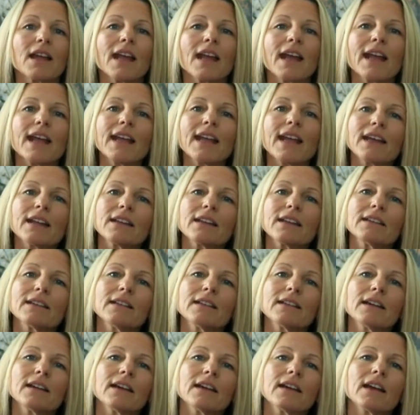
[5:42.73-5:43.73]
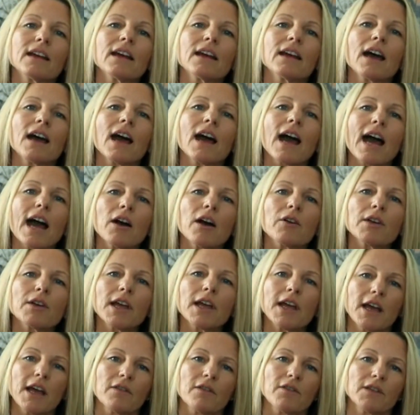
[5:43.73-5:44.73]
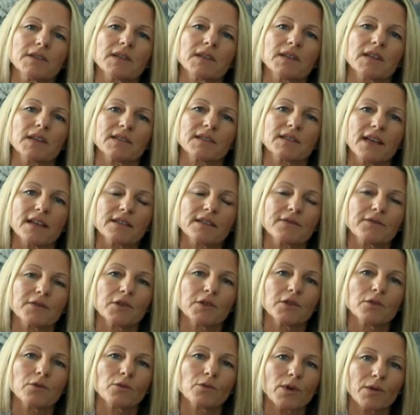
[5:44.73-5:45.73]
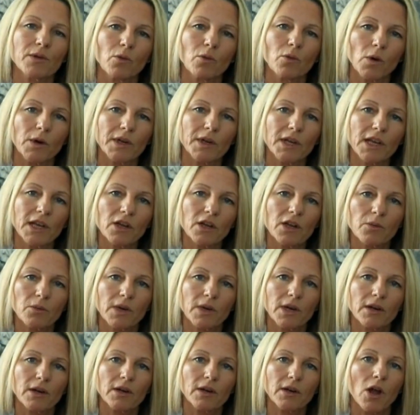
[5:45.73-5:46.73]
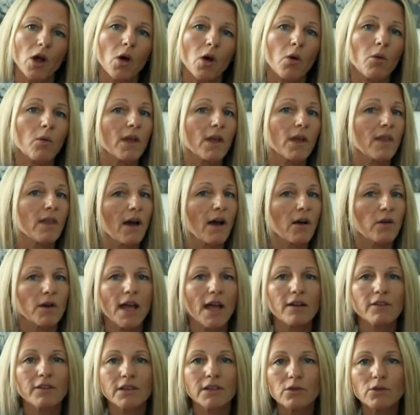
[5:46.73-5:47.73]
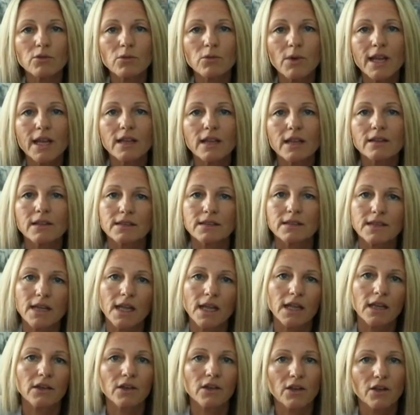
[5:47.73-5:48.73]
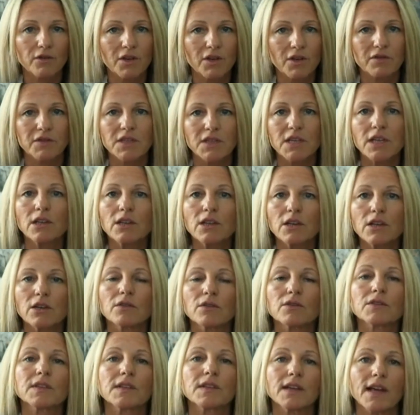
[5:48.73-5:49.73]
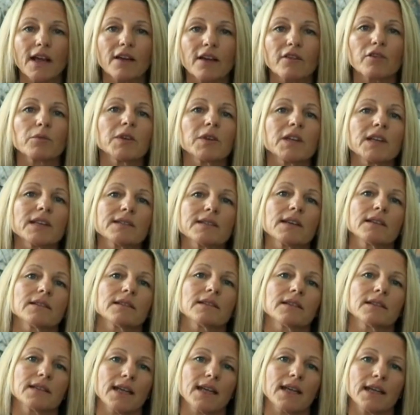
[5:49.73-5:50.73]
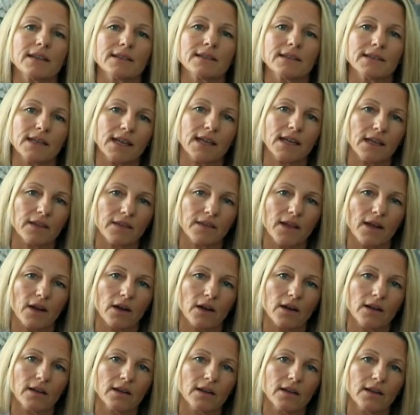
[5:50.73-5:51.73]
And how to have a successful, rewarding career without having to wait the 10 to 15 years that everybody says it takes to get there.